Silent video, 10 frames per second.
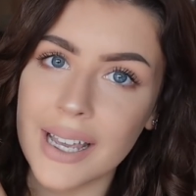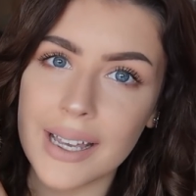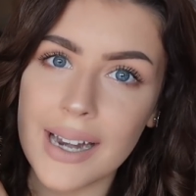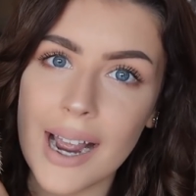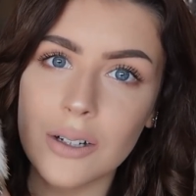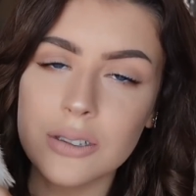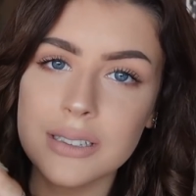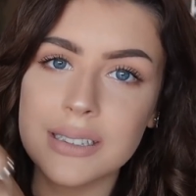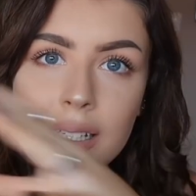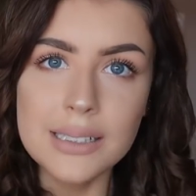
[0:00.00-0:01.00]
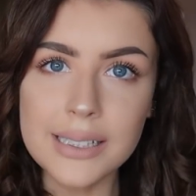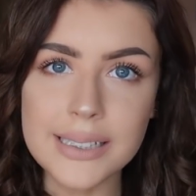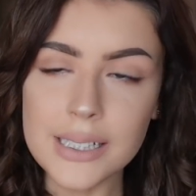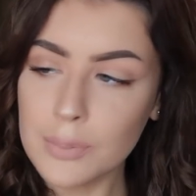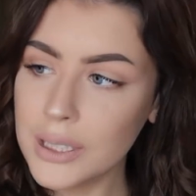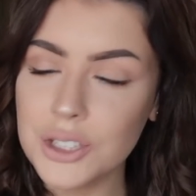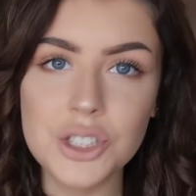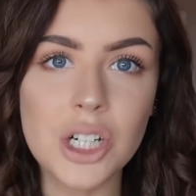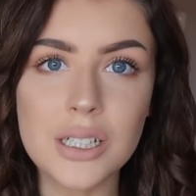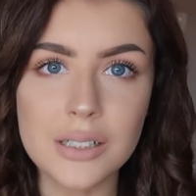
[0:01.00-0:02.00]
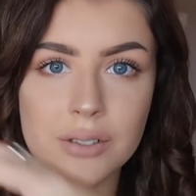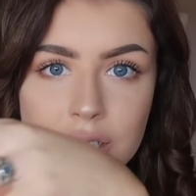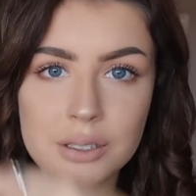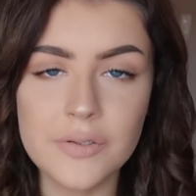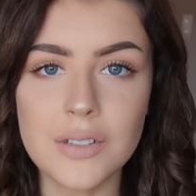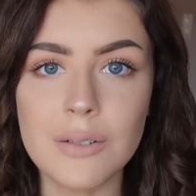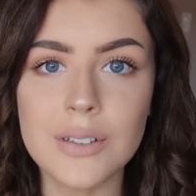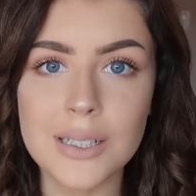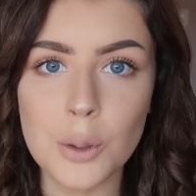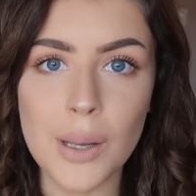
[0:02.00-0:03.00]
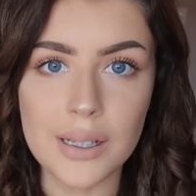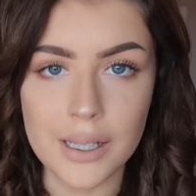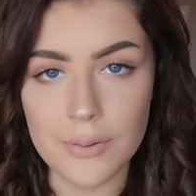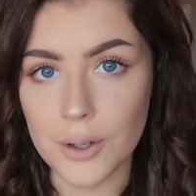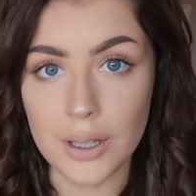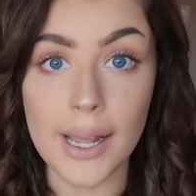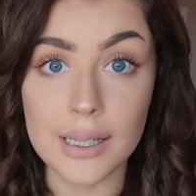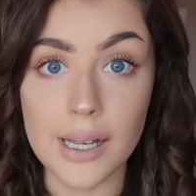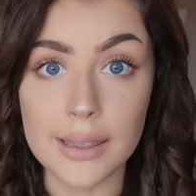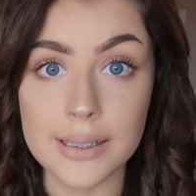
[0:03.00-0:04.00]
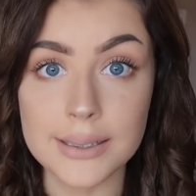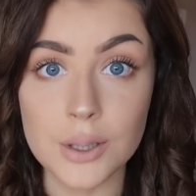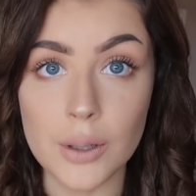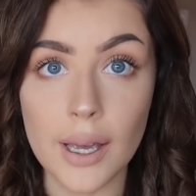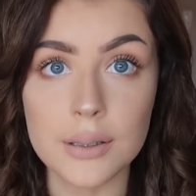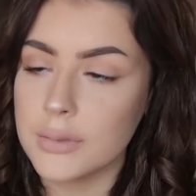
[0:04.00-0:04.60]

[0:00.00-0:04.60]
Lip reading: And owls can get a big chunk of their fluffy little belly if they're laying like this, okay?